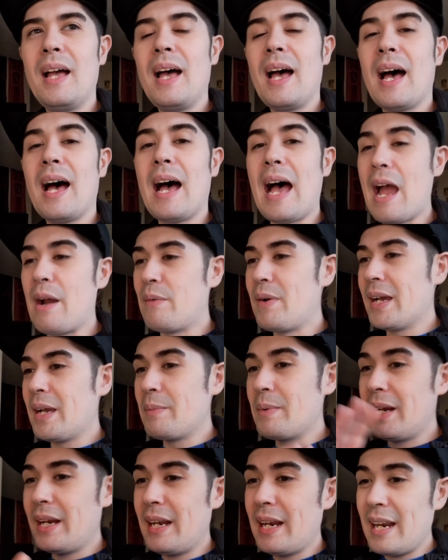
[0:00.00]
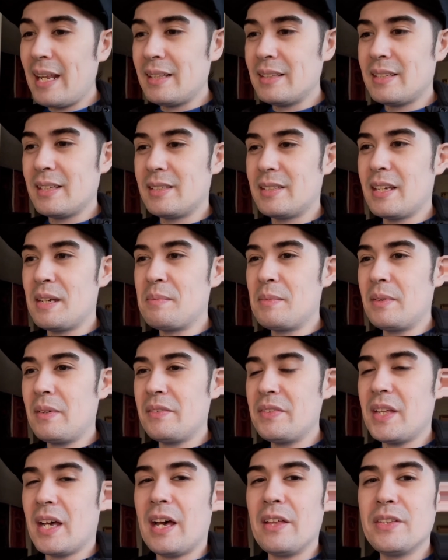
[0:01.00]
I recommended it to some
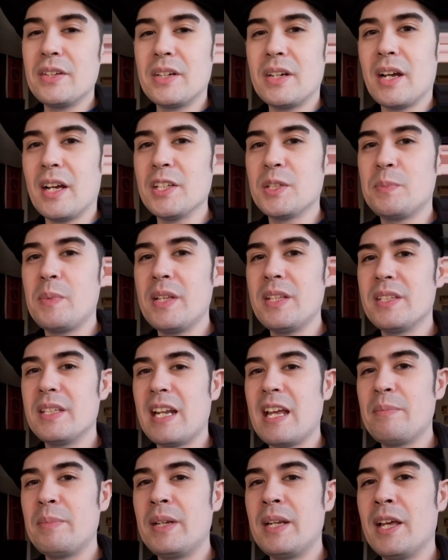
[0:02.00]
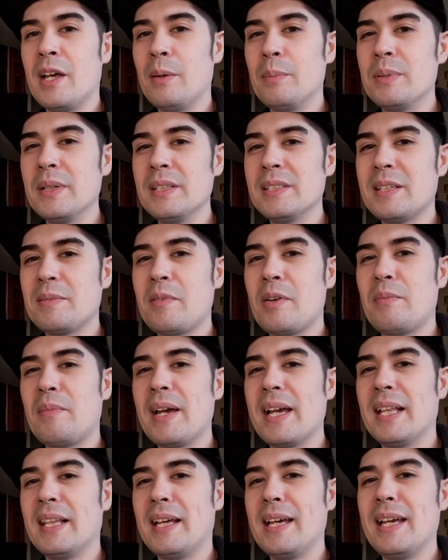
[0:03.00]
of the other husbands that I've been helping, some of
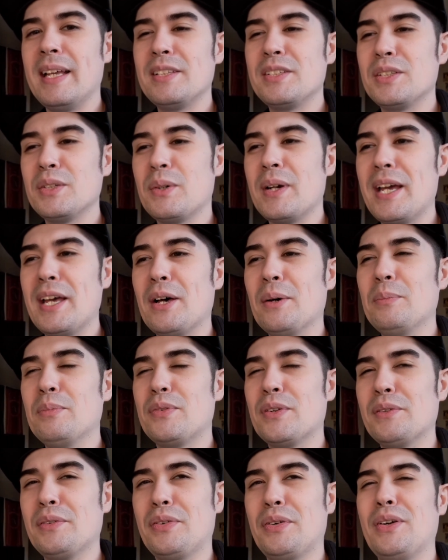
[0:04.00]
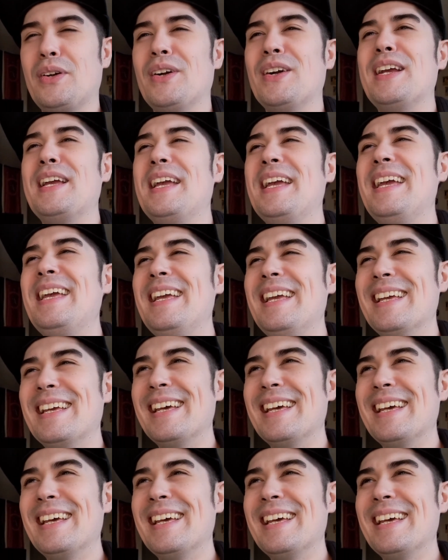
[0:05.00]
my clients who I help for free.